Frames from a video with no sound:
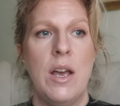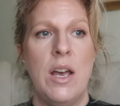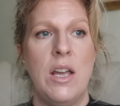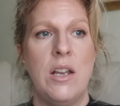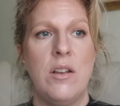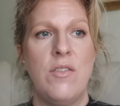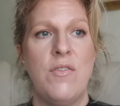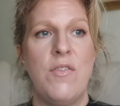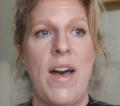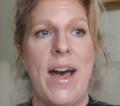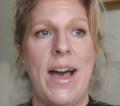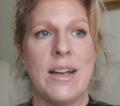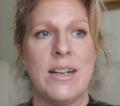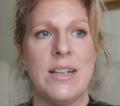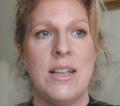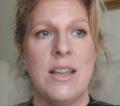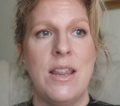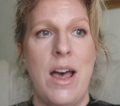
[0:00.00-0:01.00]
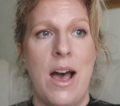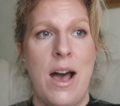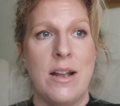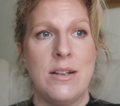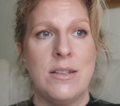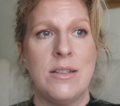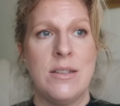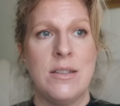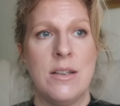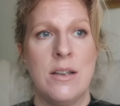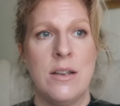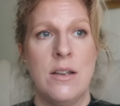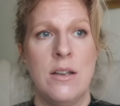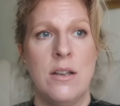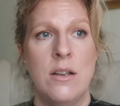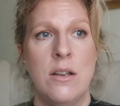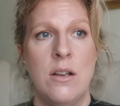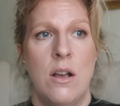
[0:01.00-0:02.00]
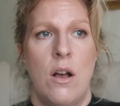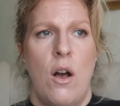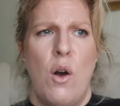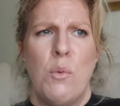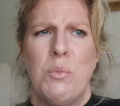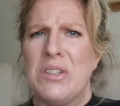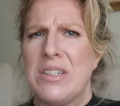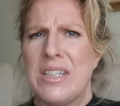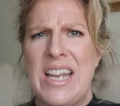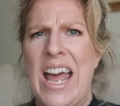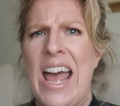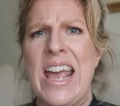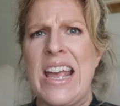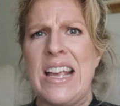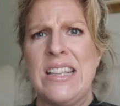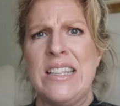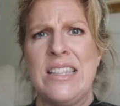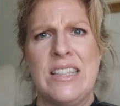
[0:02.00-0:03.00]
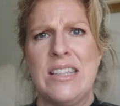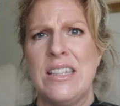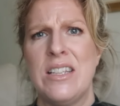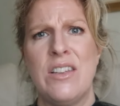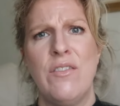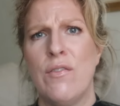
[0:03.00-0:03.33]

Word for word: In fact, that's almost nice